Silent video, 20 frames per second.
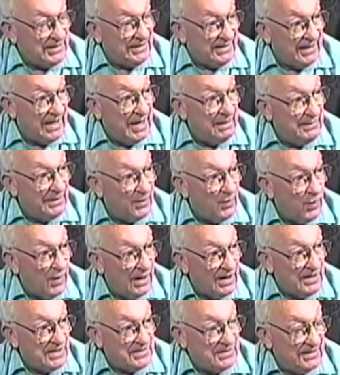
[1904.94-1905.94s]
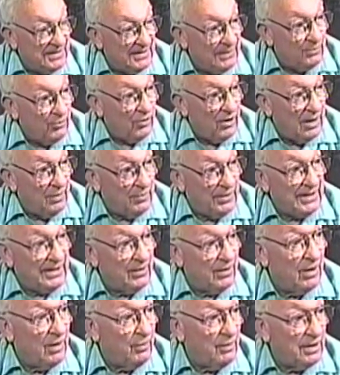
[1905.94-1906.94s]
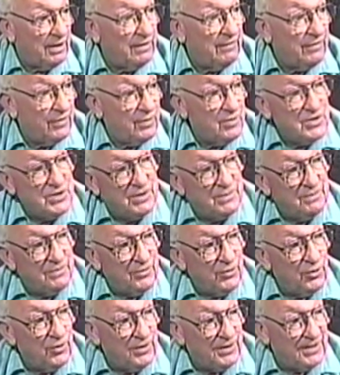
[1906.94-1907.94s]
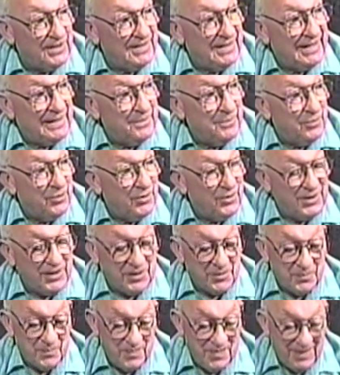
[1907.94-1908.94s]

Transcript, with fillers: the arming wires to the bomb. We had already fused them earlier that morning.